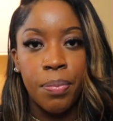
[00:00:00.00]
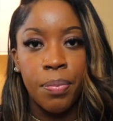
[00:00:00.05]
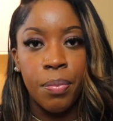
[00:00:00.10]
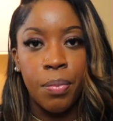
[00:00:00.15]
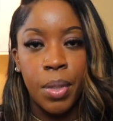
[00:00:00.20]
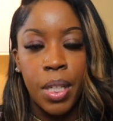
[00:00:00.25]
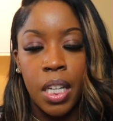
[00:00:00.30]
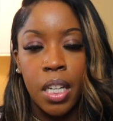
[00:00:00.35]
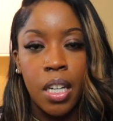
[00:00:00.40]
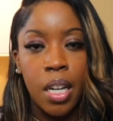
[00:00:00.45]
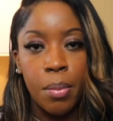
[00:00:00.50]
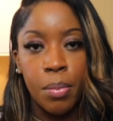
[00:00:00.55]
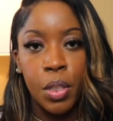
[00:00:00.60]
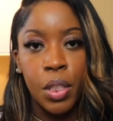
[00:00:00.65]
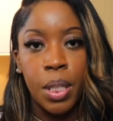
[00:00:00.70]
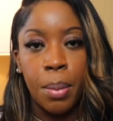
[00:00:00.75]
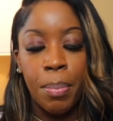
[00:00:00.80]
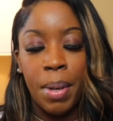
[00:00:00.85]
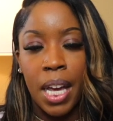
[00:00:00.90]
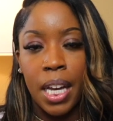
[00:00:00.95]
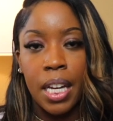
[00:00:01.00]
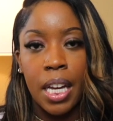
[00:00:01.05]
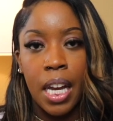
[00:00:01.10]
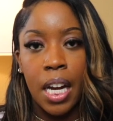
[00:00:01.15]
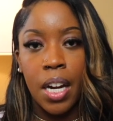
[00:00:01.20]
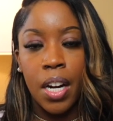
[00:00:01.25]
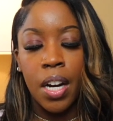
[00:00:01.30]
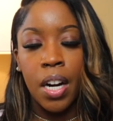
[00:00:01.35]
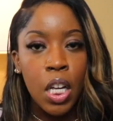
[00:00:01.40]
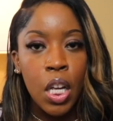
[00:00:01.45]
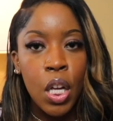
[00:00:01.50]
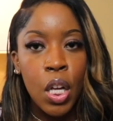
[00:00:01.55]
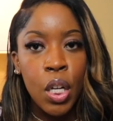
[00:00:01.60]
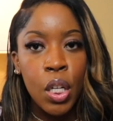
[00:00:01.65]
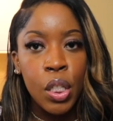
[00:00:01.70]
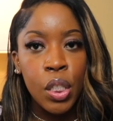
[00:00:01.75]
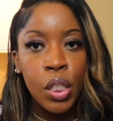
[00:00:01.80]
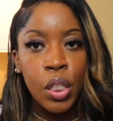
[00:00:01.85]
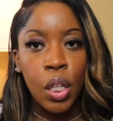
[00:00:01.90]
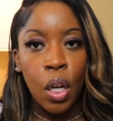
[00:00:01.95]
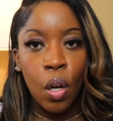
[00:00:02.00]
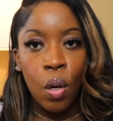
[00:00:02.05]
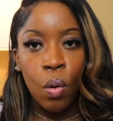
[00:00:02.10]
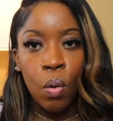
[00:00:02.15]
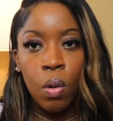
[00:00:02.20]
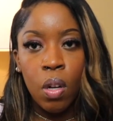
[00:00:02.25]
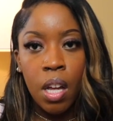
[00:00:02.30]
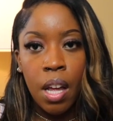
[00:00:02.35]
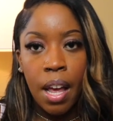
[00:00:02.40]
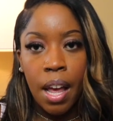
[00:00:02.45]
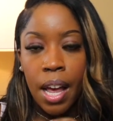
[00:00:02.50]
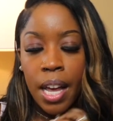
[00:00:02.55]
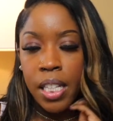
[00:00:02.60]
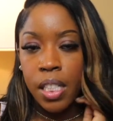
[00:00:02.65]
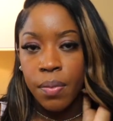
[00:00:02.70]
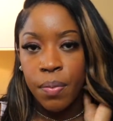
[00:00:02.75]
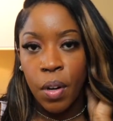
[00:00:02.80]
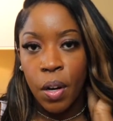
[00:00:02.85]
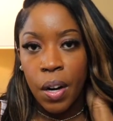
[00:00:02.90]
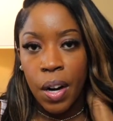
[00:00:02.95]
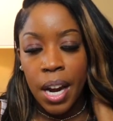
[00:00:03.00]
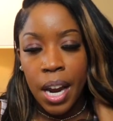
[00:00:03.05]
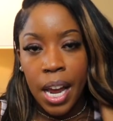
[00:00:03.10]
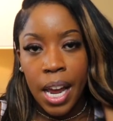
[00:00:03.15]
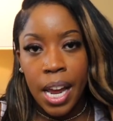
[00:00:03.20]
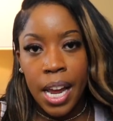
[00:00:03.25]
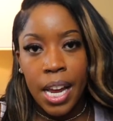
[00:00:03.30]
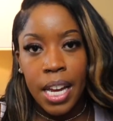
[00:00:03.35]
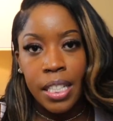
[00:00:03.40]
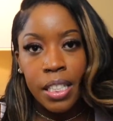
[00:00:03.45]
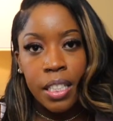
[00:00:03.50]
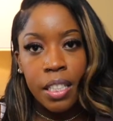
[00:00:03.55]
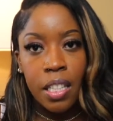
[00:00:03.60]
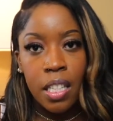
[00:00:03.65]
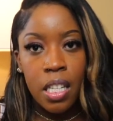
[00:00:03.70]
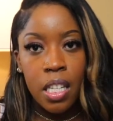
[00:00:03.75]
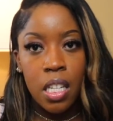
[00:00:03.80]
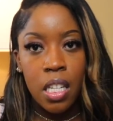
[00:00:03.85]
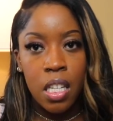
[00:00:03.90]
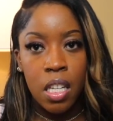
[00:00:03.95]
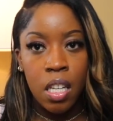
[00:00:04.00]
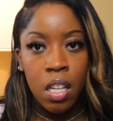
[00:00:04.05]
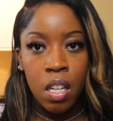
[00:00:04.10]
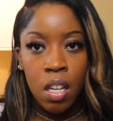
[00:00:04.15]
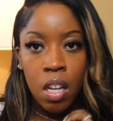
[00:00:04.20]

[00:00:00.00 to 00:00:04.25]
when it comes to pack hair. So as far as the